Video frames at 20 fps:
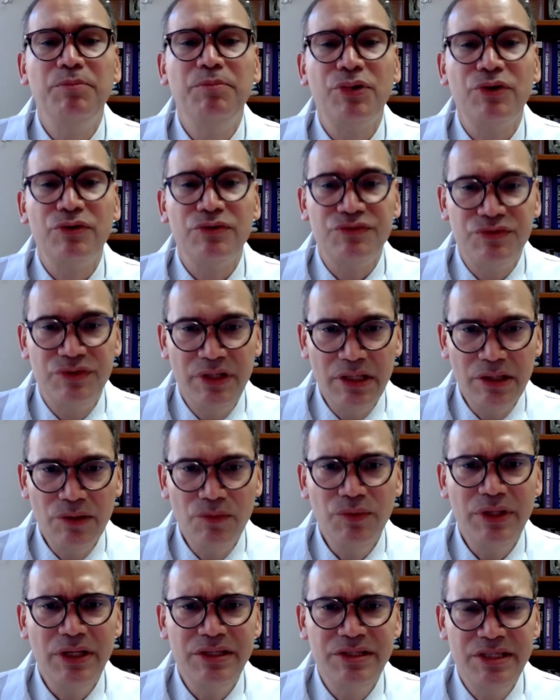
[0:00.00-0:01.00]
Proceed
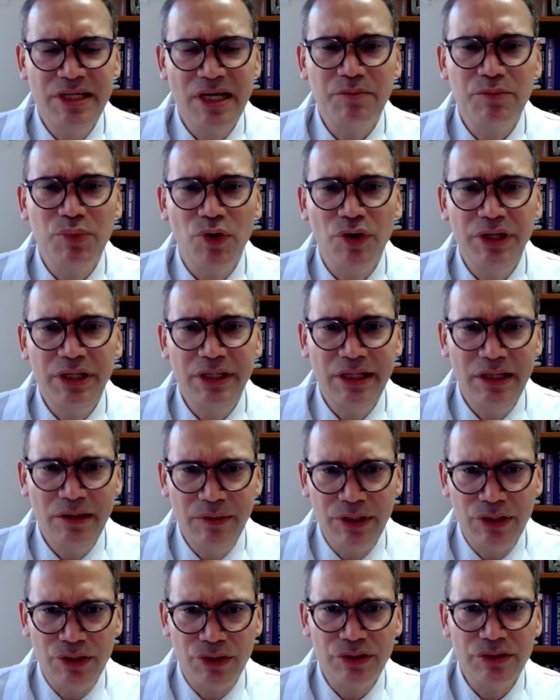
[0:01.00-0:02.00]
with the checkpoint
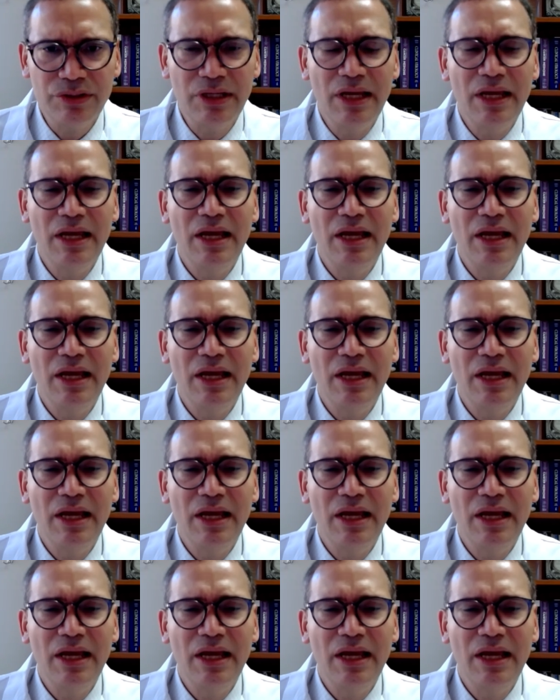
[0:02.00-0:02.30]
inhibitor,